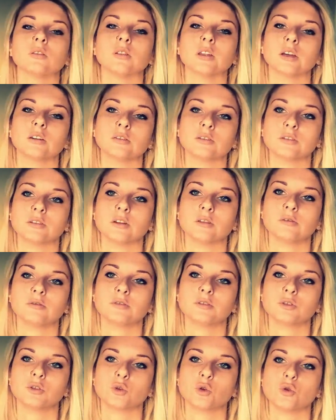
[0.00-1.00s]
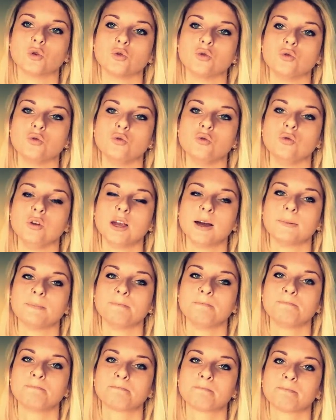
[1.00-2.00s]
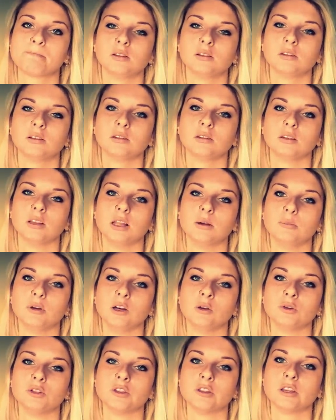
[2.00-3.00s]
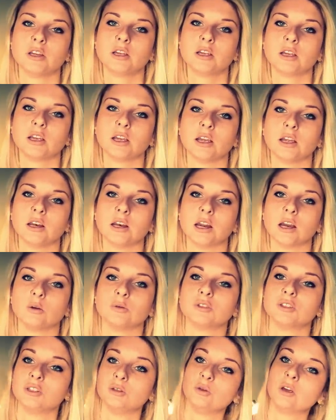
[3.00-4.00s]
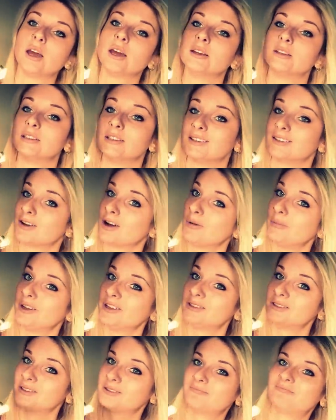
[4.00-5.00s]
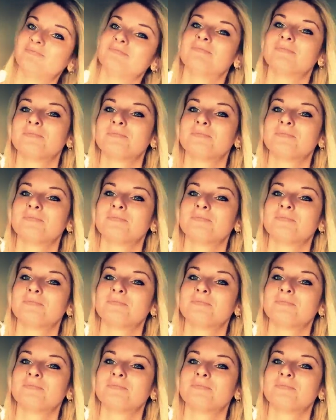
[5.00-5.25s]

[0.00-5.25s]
all that good stuff. So yeah, let me know what you think, and I will see you guys in the comments.